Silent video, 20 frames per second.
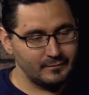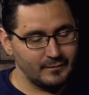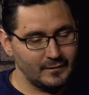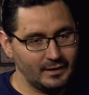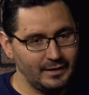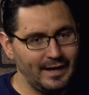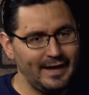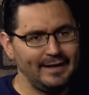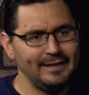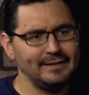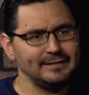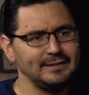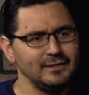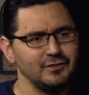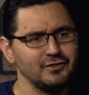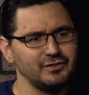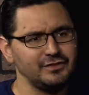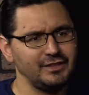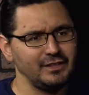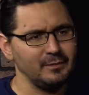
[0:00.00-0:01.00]
Yeah, it's
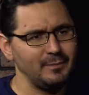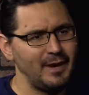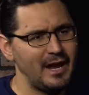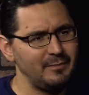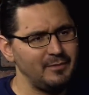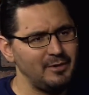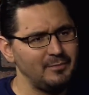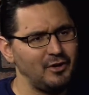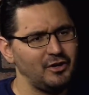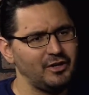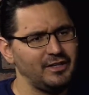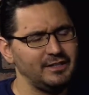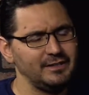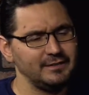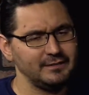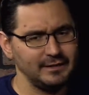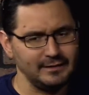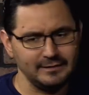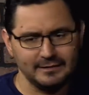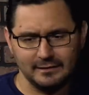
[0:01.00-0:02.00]
interesting. The Miami market
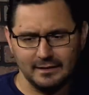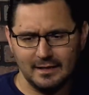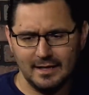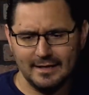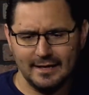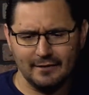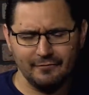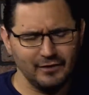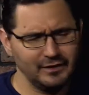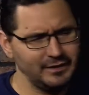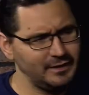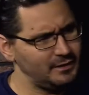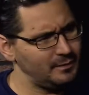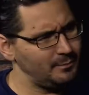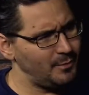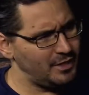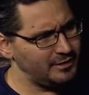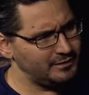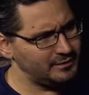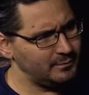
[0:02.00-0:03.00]
is a lot different than the
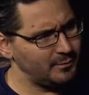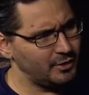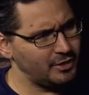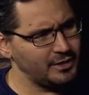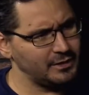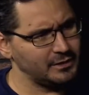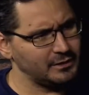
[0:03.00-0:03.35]
Boston market.